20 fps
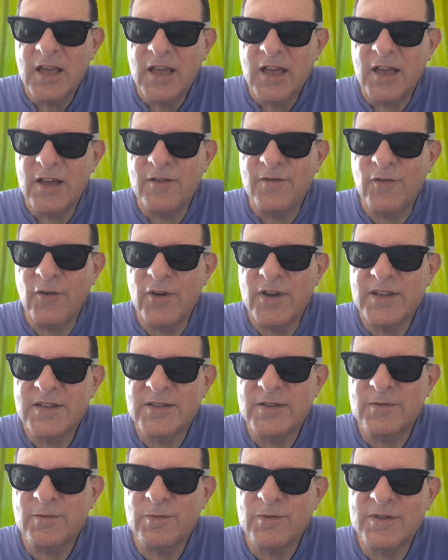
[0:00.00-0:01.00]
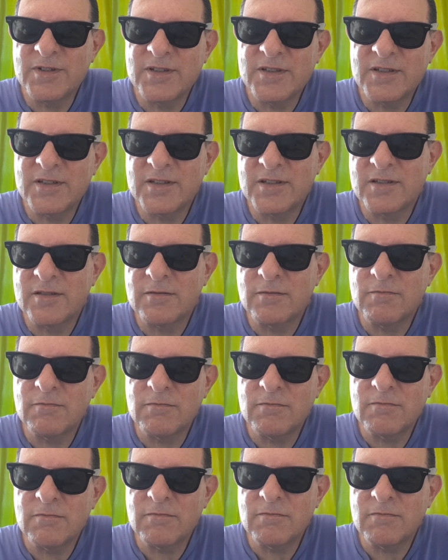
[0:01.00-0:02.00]
Her voice was,
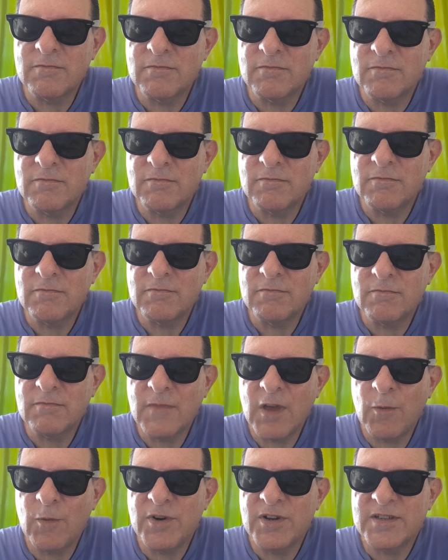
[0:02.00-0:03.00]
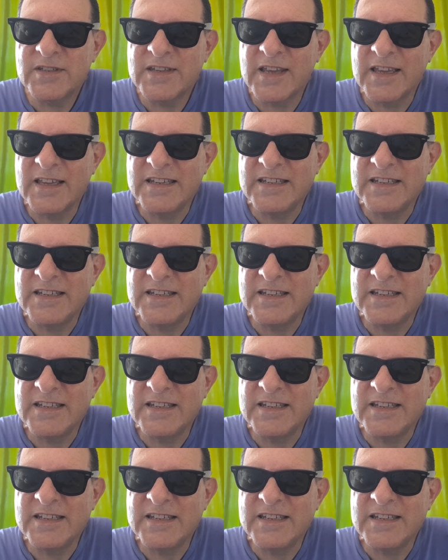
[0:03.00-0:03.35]
I wouldn't say